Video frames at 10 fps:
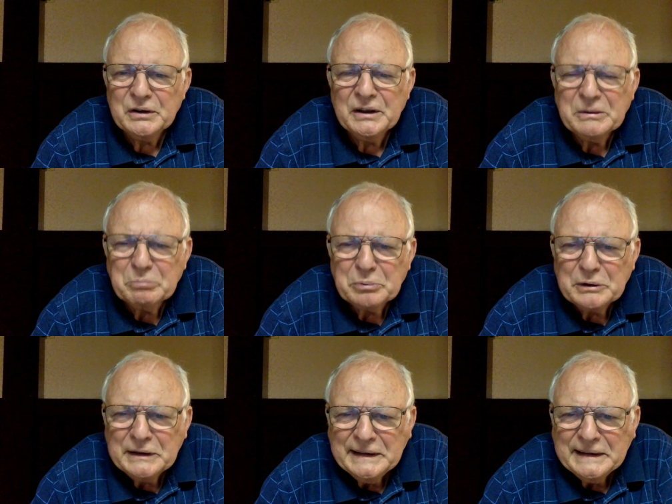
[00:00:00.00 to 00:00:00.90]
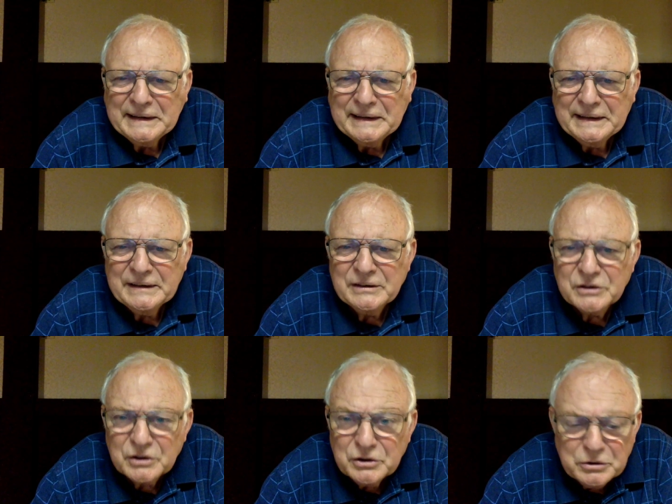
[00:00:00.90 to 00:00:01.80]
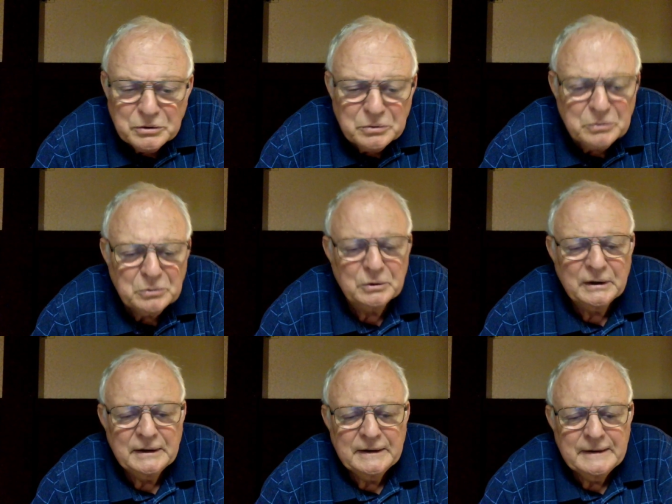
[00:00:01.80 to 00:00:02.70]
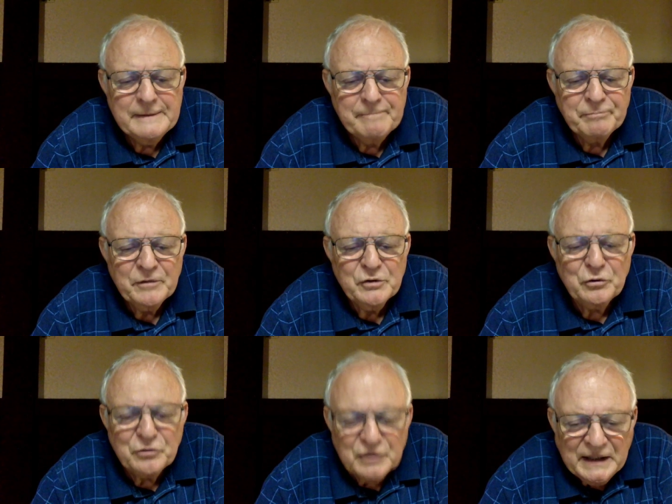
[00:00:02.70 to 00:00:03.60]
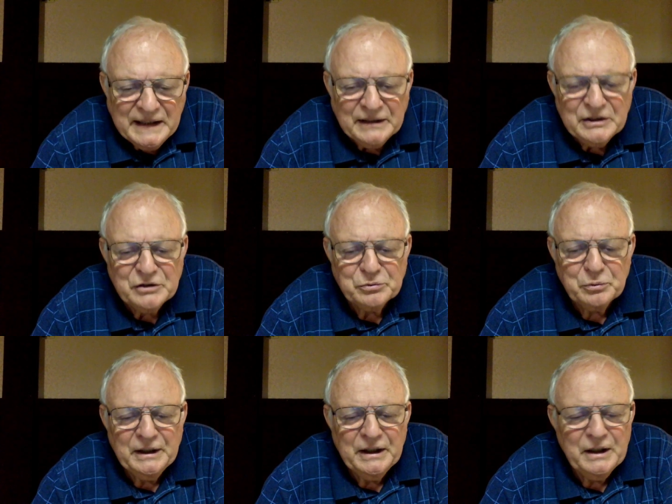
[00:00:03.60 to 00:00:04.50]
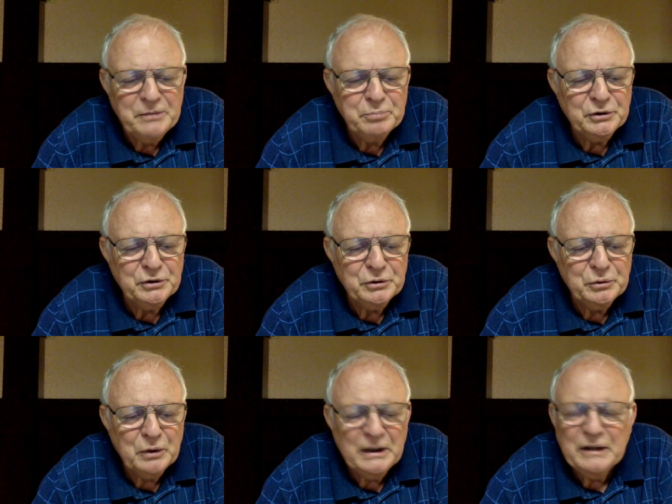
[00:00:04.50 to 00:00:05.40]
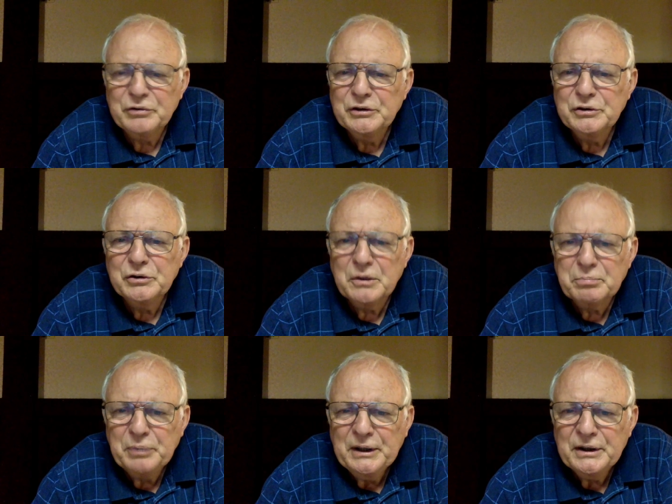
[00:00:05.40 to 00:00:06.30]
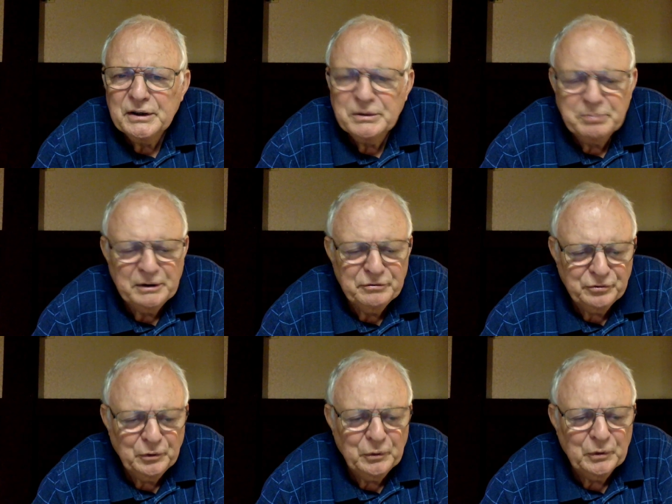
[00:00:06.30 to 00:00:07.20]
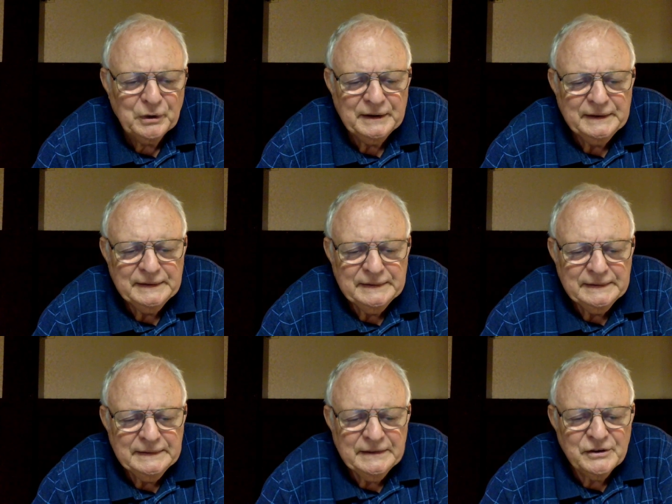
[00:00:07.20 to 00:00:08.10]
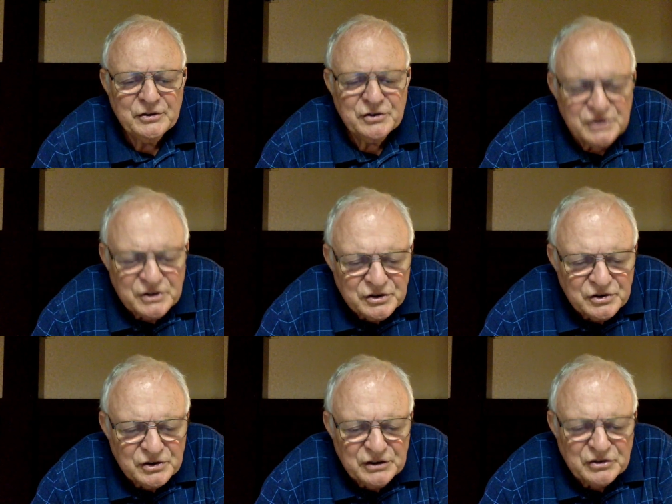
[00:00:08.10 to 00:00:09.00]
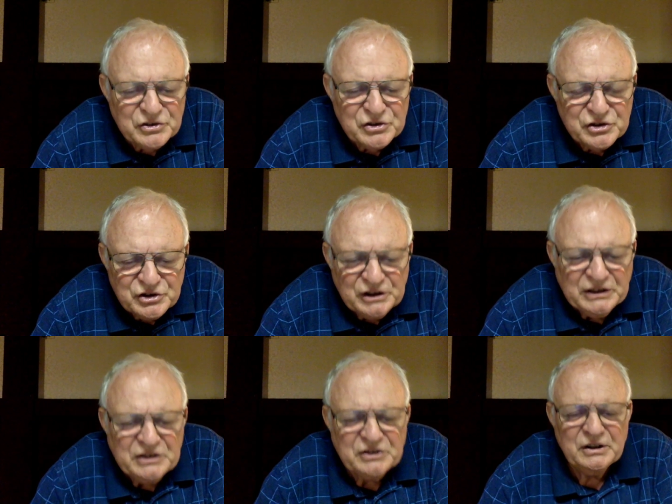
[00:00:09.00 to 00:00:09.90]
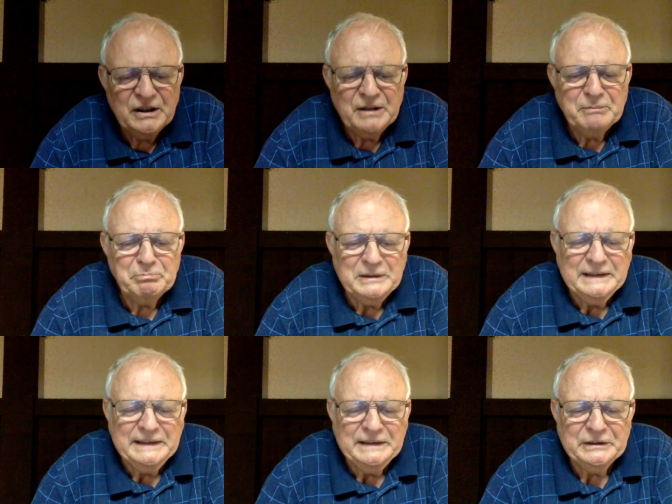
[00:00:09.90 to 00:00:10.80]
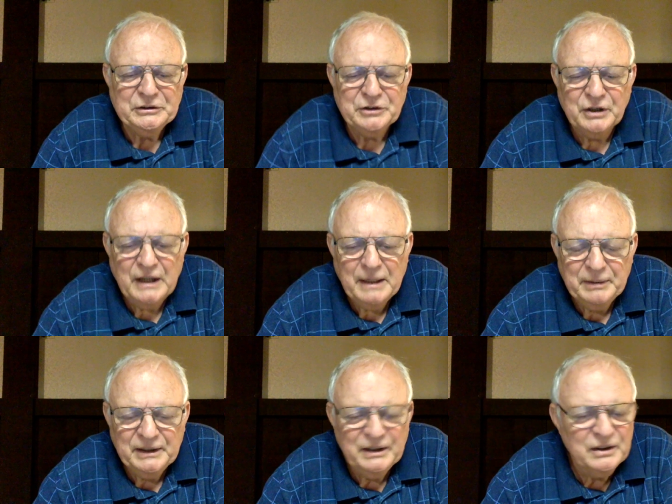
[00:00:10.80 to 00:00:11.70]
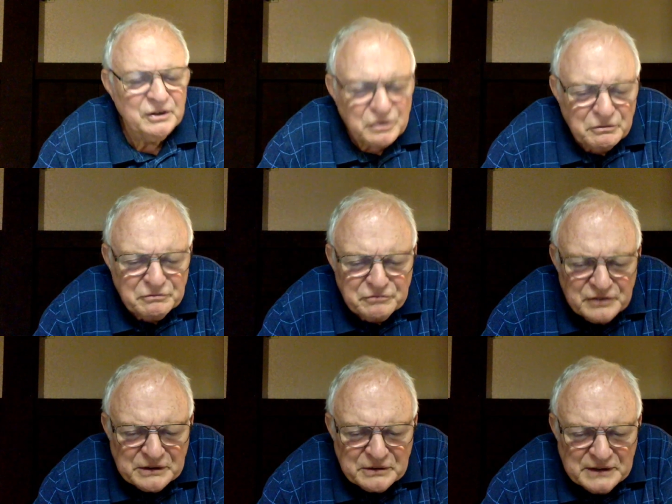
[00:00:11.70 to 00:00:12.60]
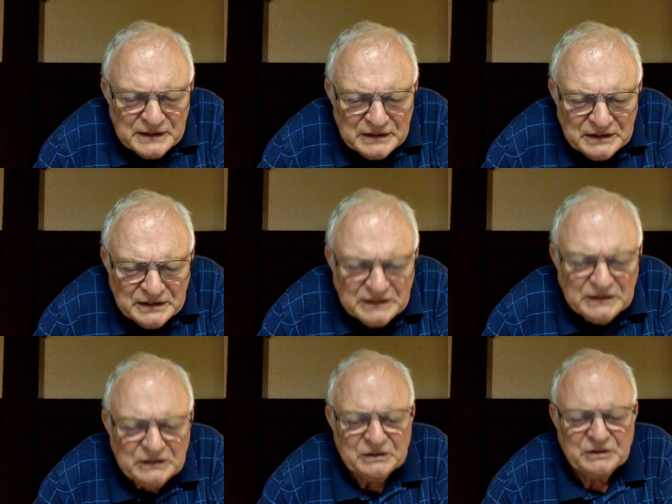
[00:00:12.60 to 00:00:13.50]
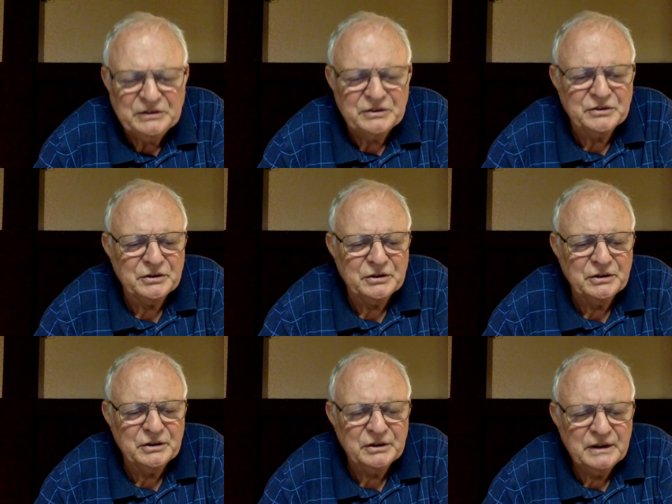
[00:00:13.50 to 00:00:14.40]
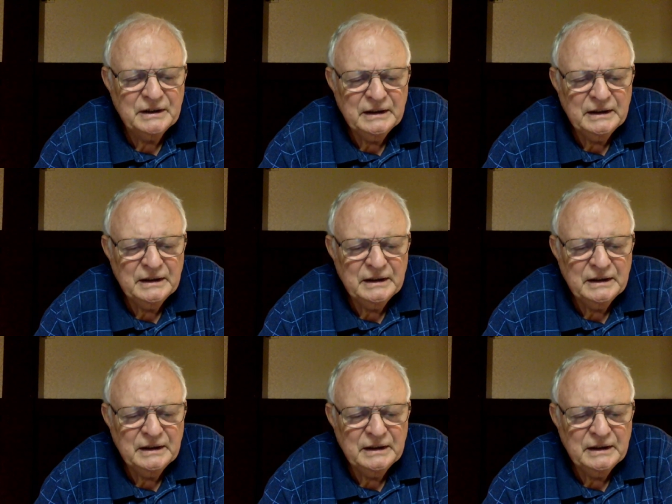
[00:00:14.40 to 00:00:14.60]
like bragging to you. So that is why I put you off when you appeared before. This is such a minor topic. It is of very little concern.